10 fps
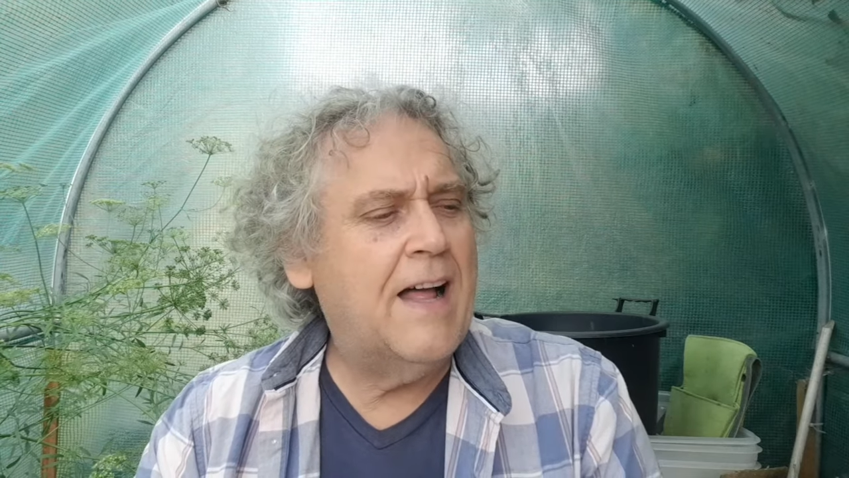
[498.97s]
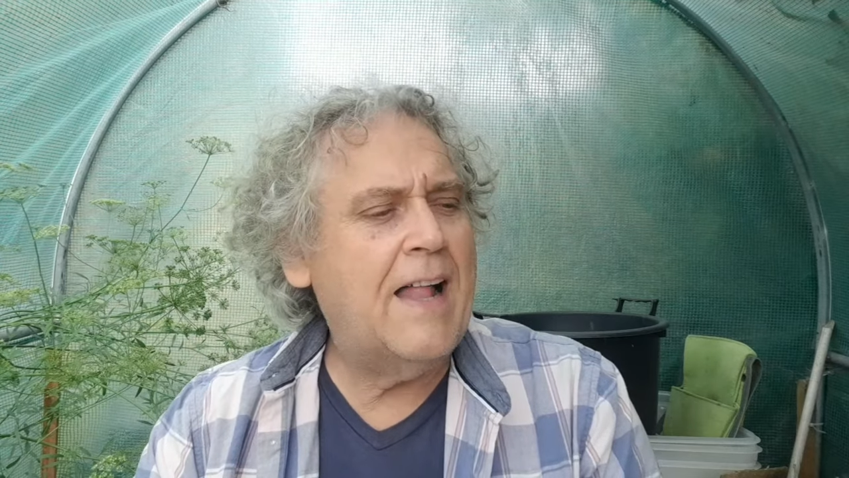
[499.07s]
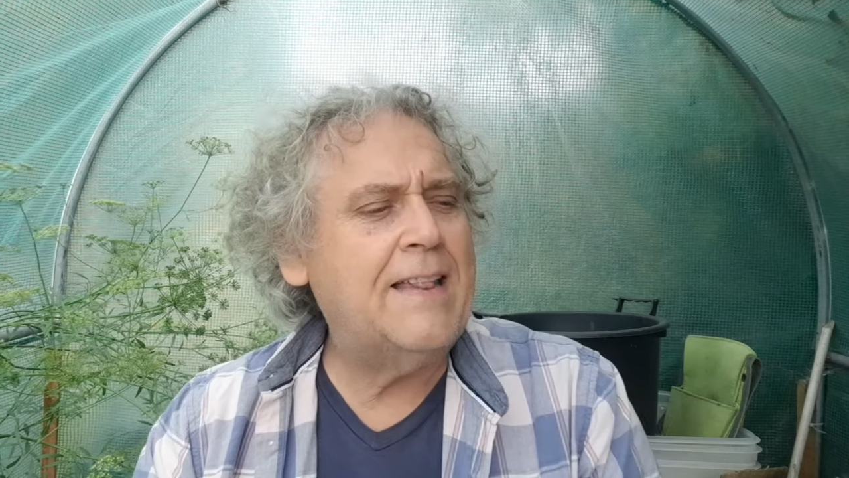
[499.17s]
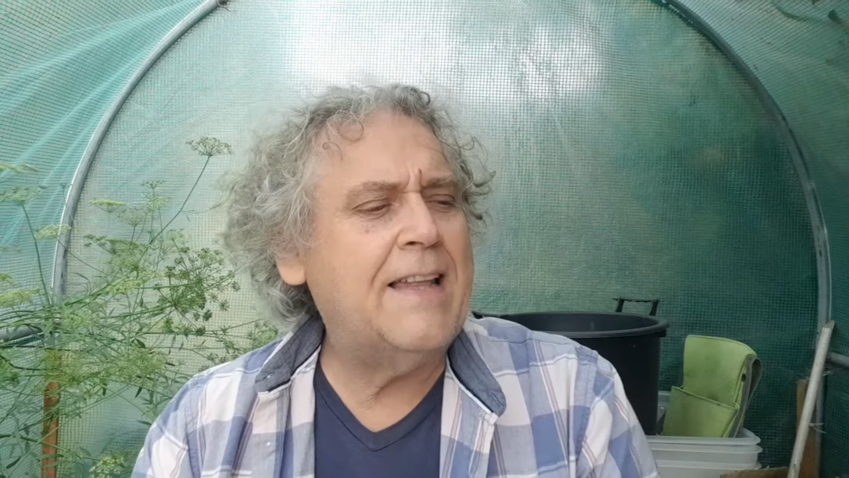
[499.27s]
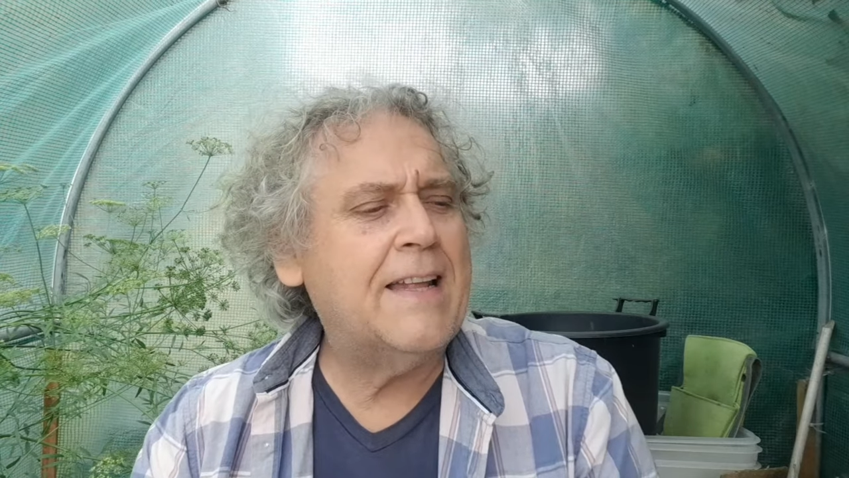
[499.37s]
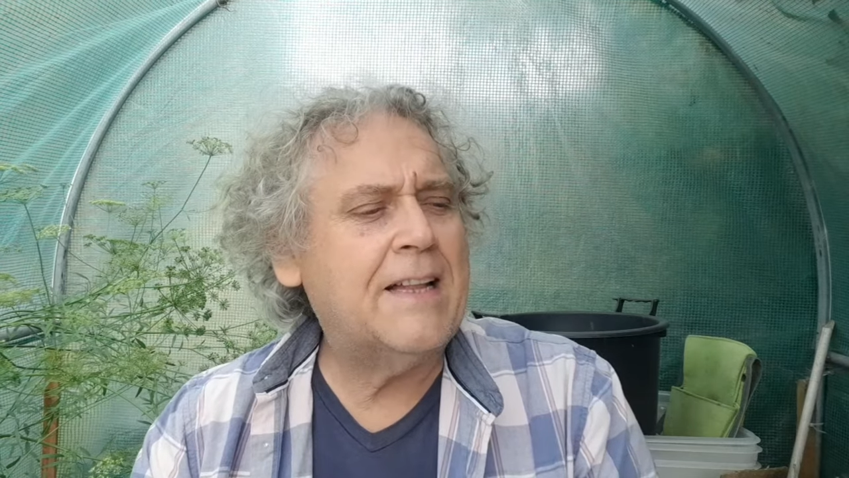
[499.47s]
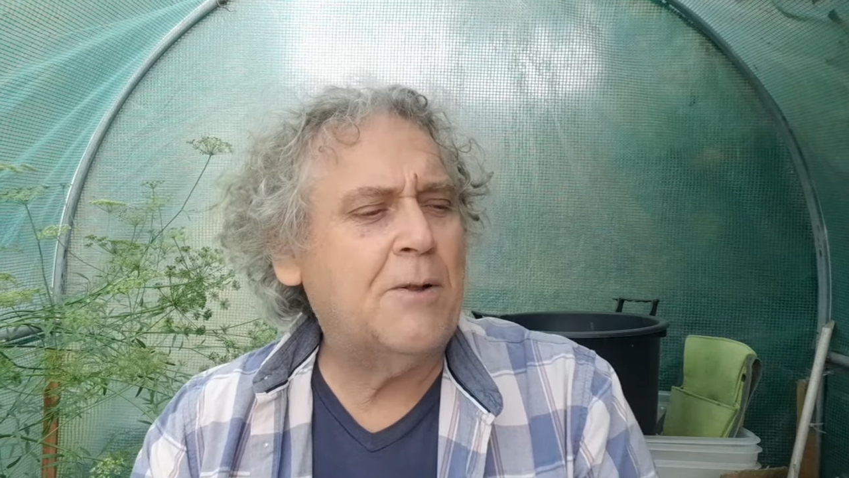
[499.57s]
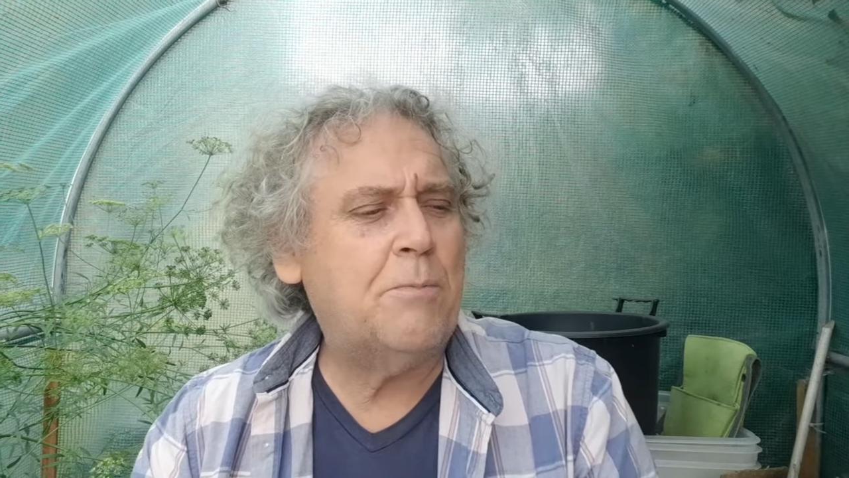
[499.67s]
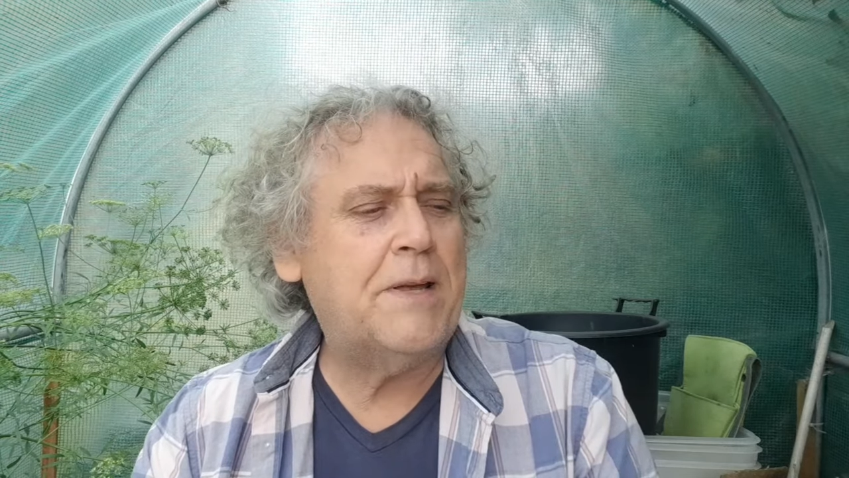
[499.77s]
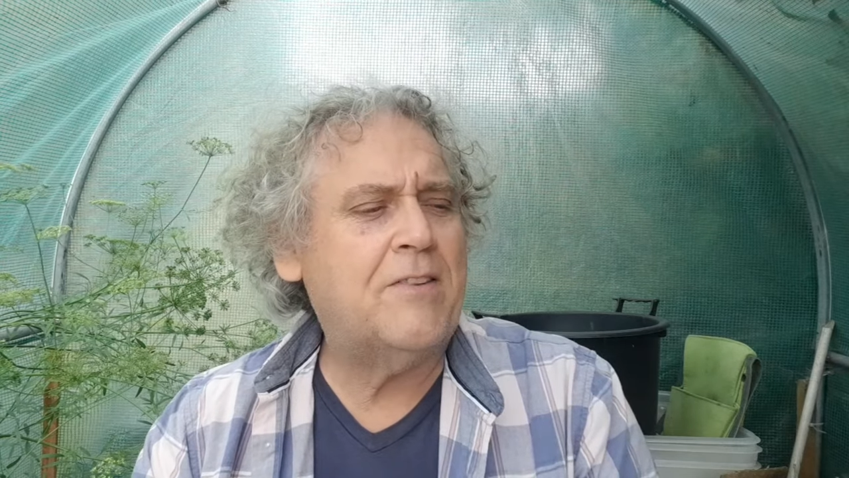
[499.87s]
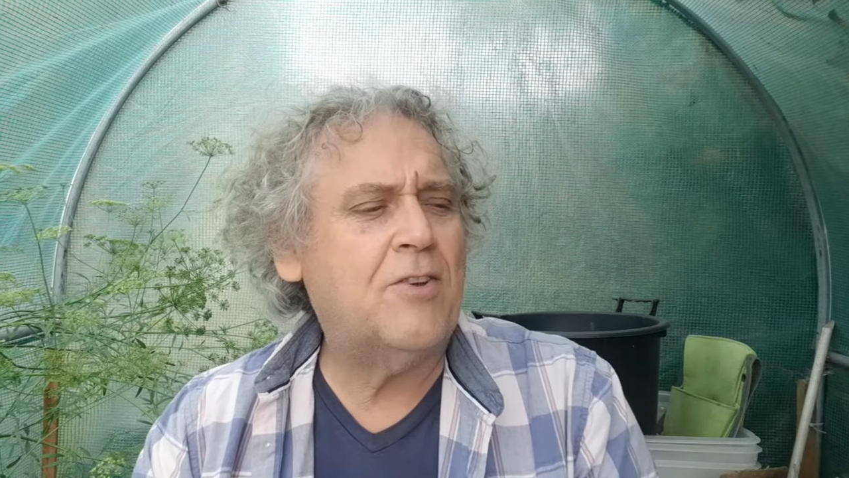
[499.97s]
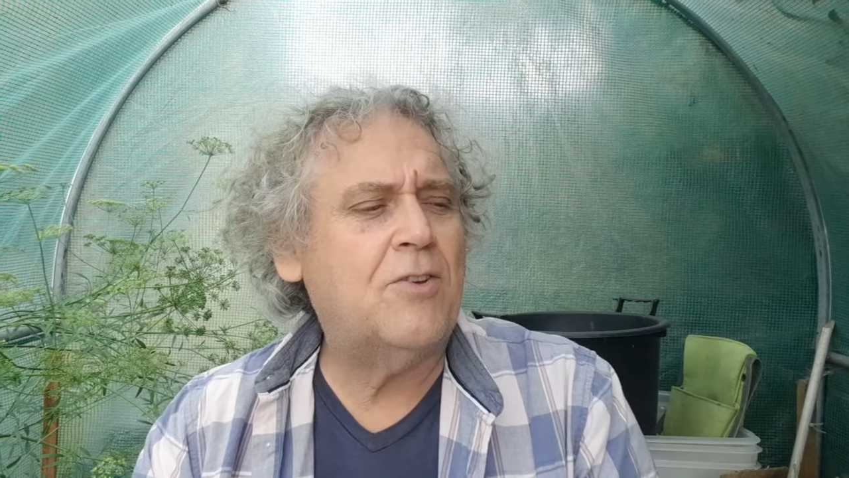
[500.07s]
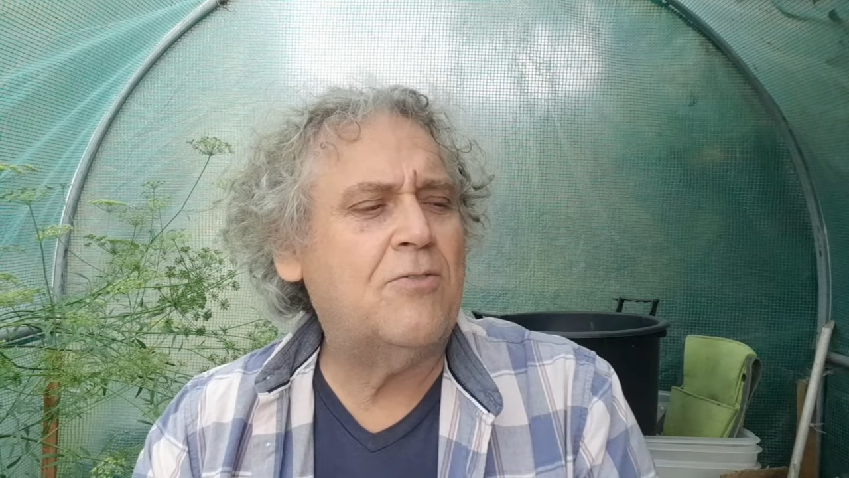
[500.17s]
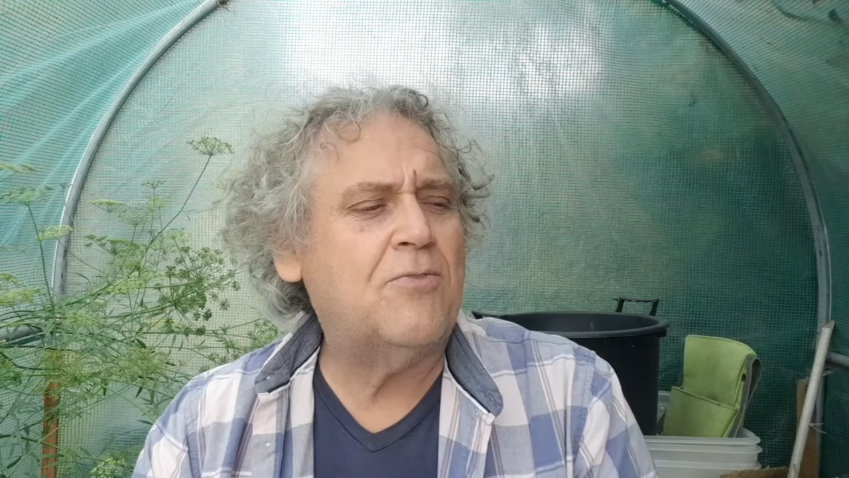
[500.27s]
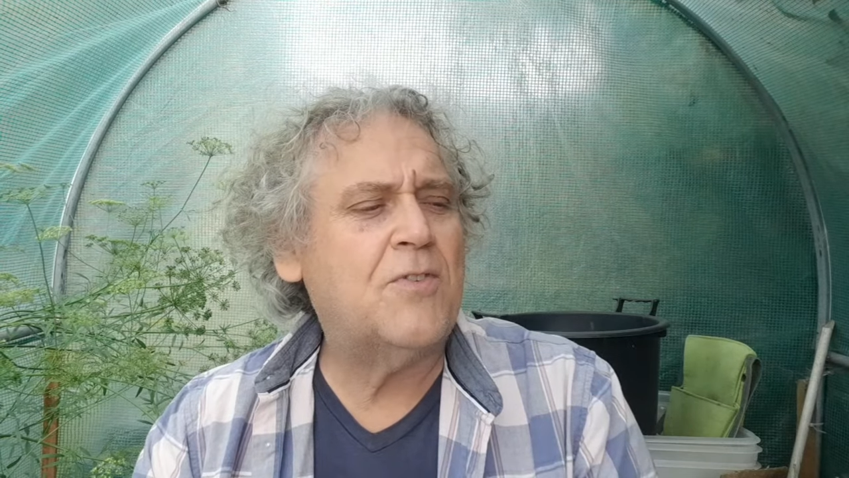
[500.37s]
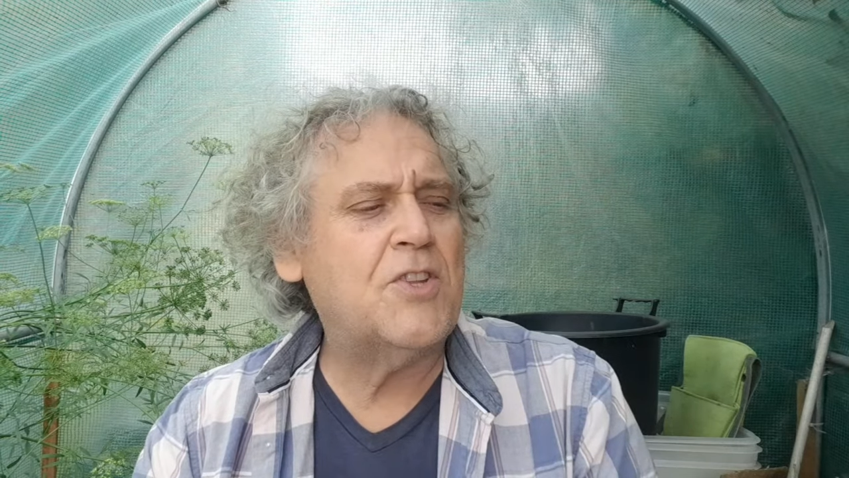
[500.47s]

little bit of